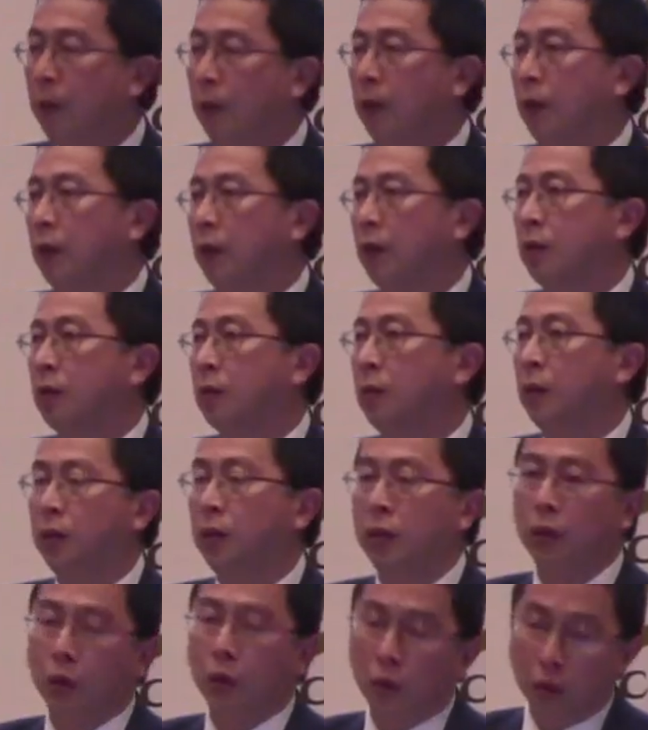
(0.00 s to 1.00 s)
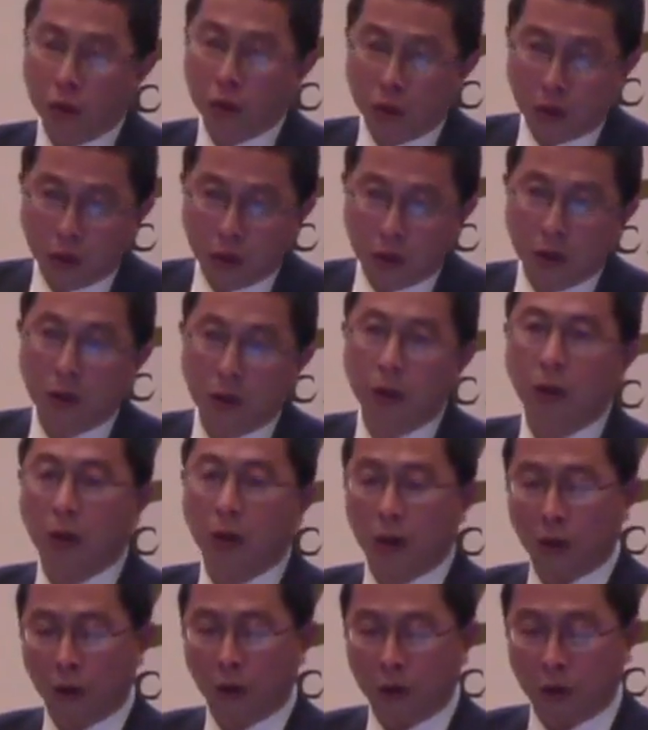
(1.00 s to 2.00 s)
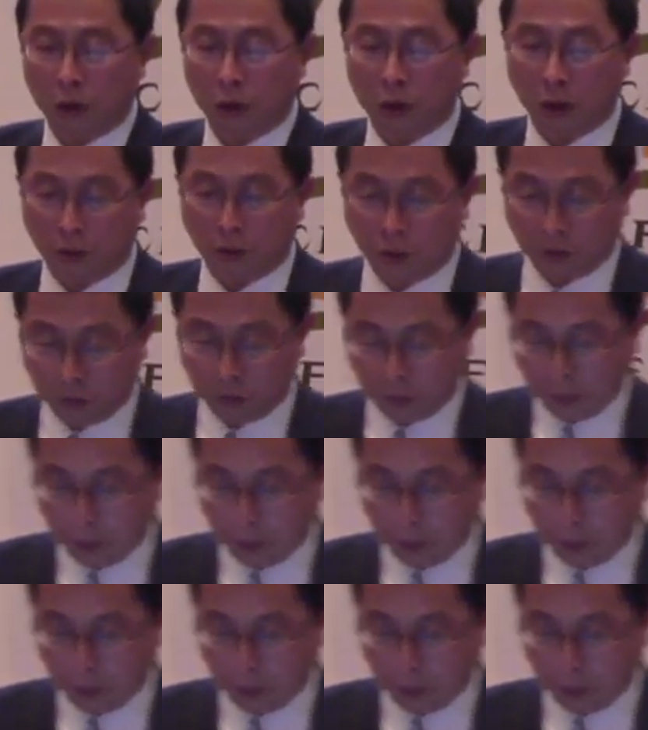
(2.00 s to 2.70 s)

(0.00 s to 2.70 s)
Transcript: It's about the ocean, that sort of stuff.